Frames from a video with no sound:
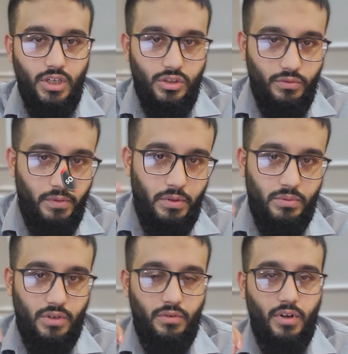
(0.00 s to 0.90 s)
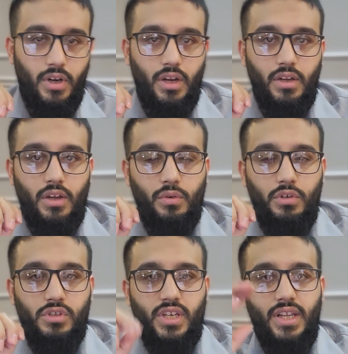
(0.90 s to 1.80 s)
So 50% of your
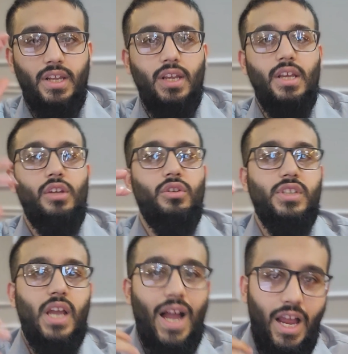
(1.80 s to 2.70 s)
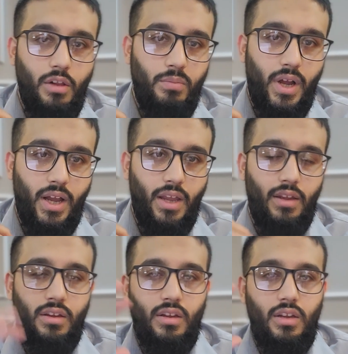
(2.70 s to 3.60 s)
equity you're selling. You say, I'll
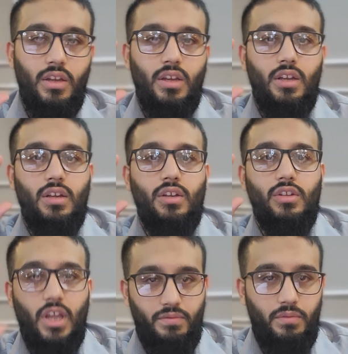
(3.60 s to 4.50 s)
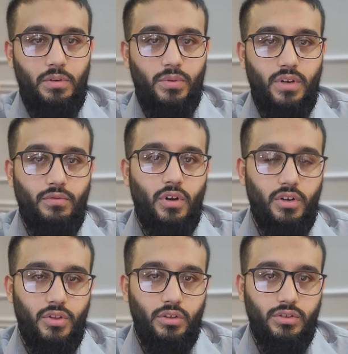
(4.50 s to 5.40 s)
buy that 50% for
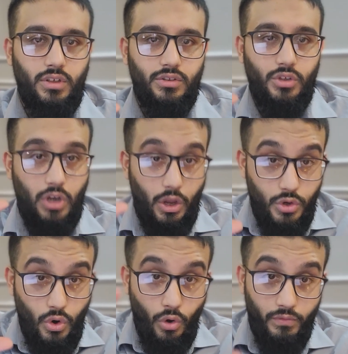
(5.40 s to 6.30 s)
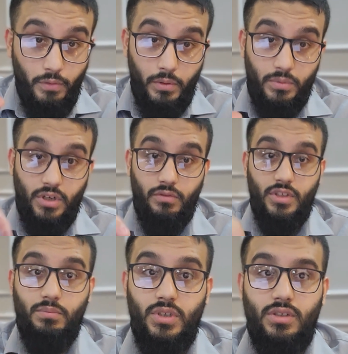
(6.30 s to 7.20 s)
$100,000. So now you own 50% of
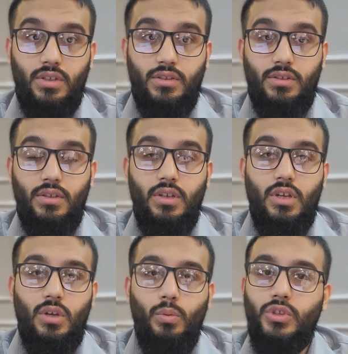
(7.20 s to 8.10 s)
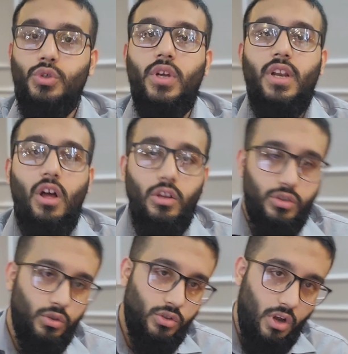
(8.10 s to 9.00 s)
this business, which you can
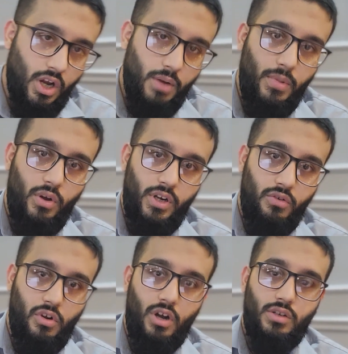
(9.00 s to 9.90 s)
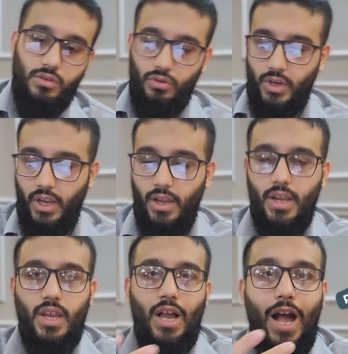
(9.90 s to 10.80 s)
also talk about in regards to, okay,
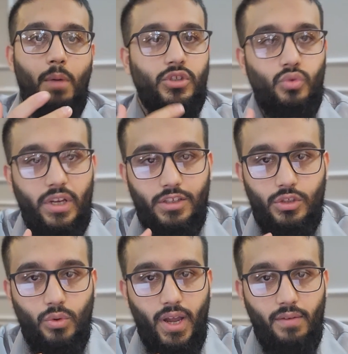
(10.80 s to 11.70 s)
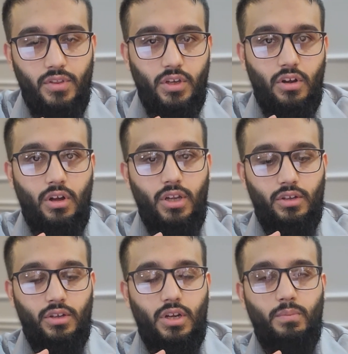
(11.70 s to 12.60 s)
how much rights do I have in the
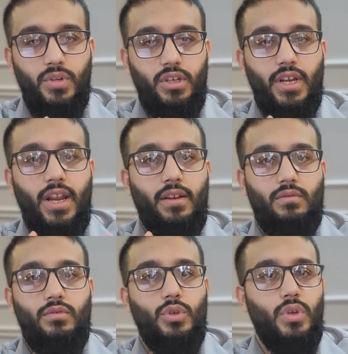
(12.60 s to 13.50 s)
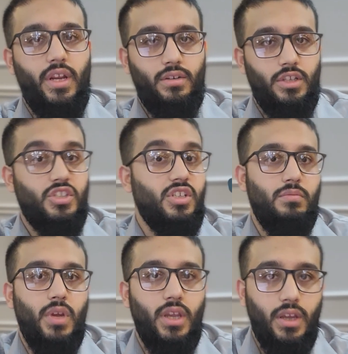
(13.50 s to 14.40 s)
company? Can I do like
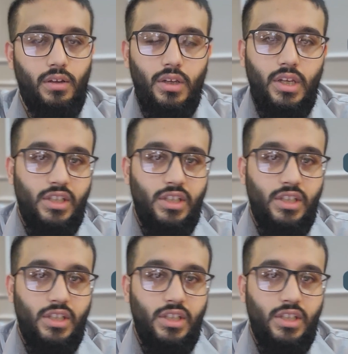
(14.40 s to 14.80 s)
decision making?